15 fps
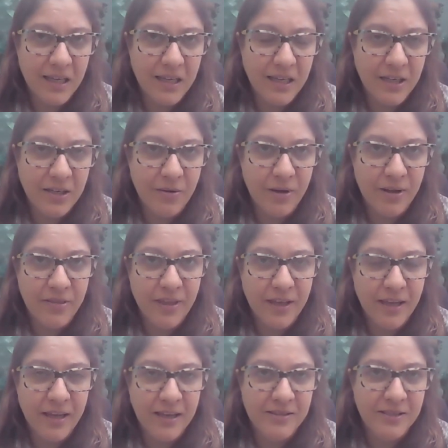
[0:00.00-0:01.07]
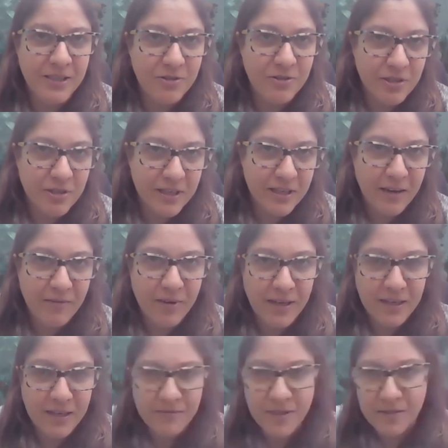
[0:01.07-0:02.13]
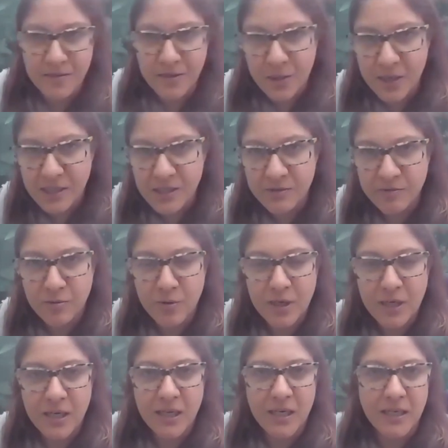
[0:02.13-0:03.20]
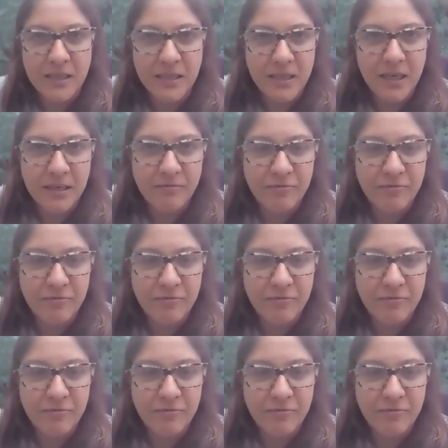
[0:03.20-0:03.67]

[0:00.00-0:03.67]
You know, I think it's interesting, having lived in the US for a while, I